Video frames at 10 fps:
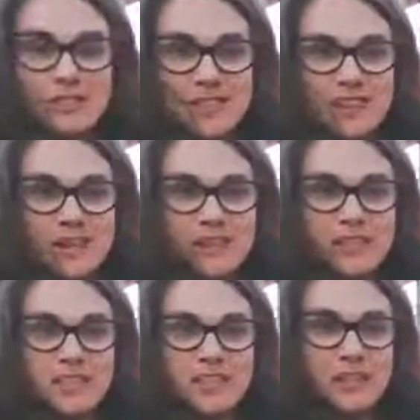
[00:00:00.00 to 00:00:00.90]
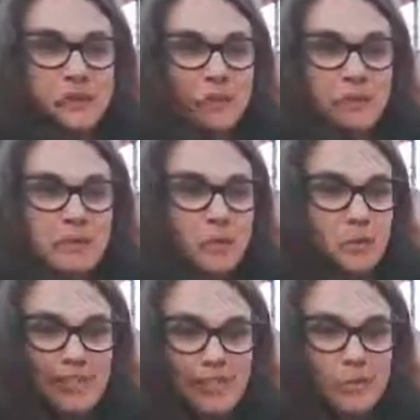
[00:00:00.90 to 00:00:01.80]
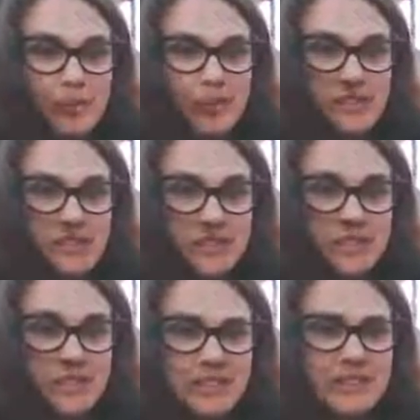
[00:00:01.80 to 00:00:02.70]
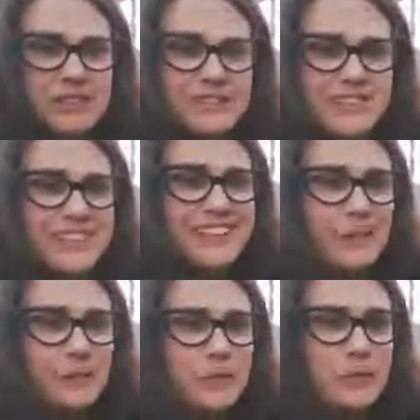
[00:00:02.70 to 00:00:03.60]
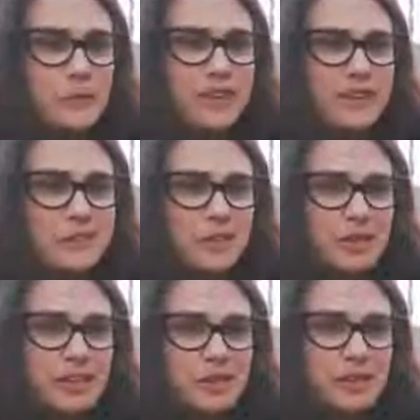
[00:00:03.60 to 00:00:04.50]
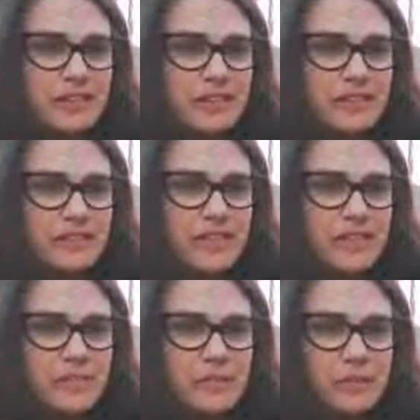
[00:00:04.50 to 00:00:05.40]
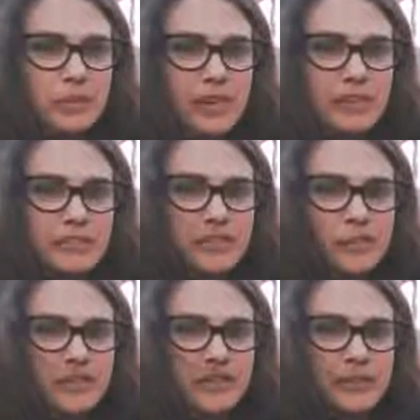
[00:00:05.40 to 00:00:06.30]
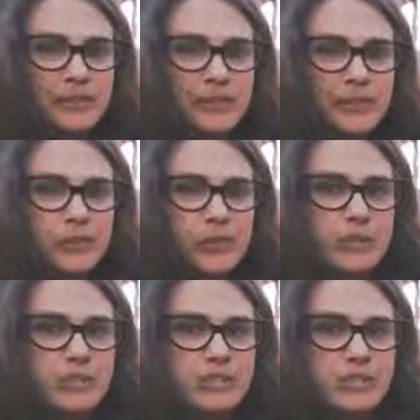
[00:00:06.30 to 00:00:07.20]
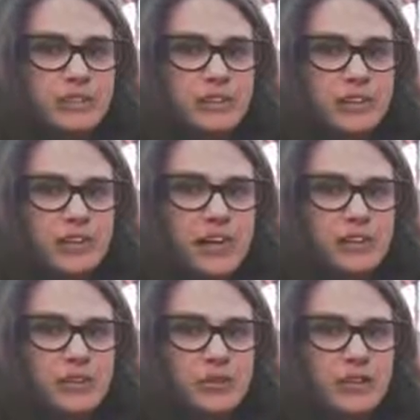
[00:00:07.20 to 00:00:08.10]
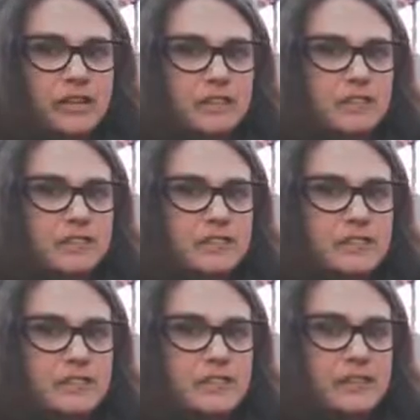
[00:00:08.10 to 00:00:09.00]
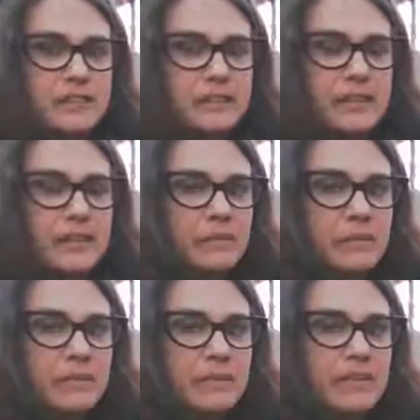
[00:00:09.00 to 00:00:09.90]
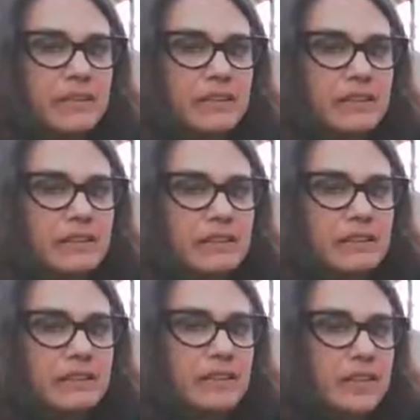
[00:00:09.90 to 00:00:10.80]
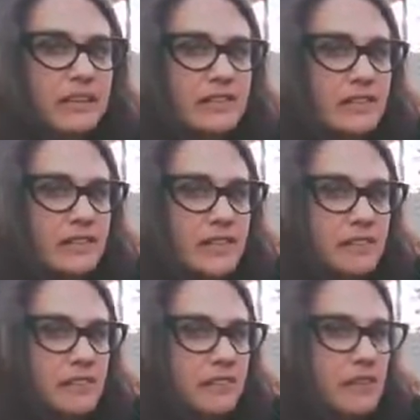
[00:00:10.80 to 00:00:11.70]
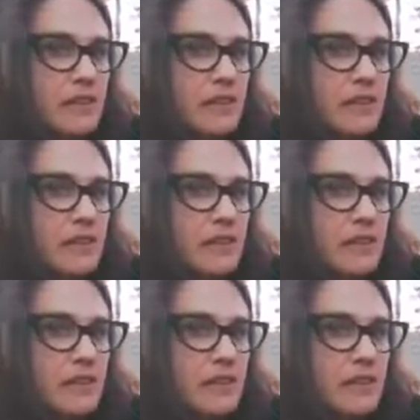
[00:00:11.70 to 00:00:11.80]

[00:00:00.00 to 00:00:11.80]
I always think young people are way smarter than adults, and they're way smarter than we give them credit for. So if you have questions for either one of us, we'd be happy to answer them.